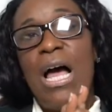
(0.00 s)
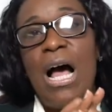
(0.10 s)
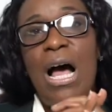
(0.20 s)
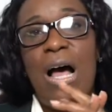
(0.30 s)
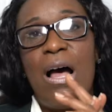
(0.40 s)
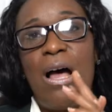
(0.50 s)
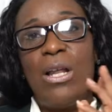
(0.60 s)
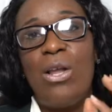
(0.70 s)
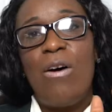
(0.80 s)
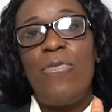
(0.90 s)
A
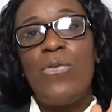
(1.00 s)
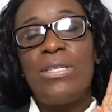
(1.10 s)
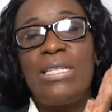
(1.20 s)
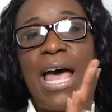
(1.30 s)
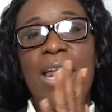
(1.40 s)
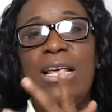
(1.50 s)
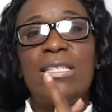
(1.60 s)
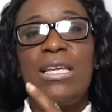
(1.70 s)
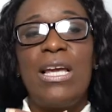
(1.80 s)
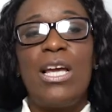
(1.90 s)
lawful
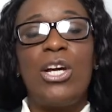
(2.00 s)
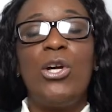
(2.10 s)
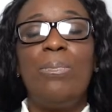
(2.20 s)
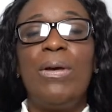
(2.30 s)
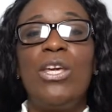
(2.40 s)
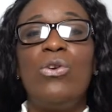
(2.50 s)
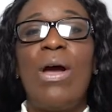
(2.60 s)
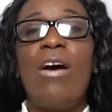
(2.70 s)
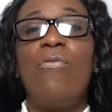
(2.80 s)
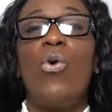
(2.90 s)
status, it could be you
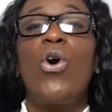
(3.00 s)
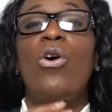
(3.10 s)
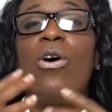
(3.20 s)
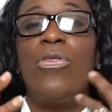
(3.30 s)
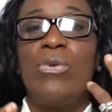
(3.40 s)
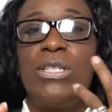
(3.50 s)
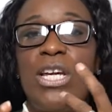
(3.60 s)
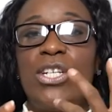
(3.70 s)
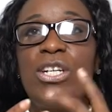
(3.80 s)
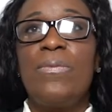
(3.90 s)
have work
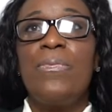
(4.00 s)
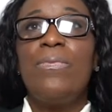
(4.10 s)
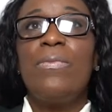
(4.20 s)
authorization.